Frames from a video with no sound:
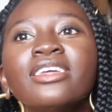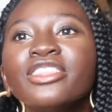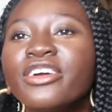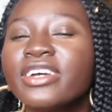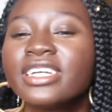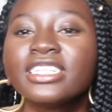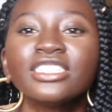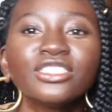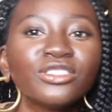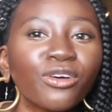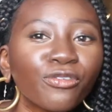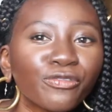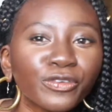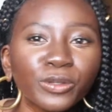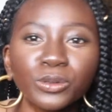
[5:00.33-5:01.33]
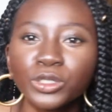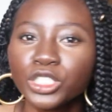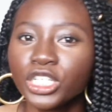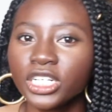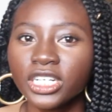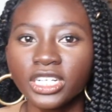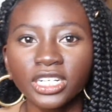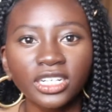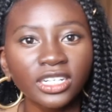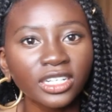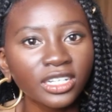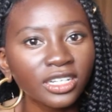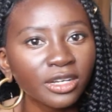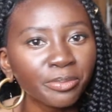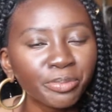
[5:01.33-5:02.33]
There is no future.
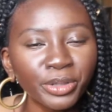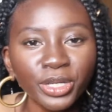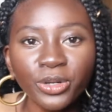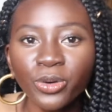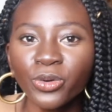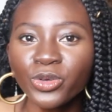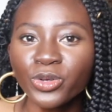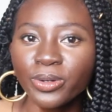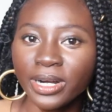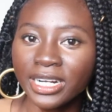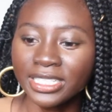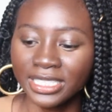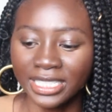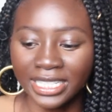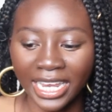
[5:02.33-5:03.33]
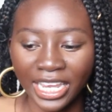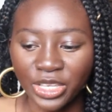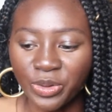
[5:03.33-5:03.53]
Be who you are today.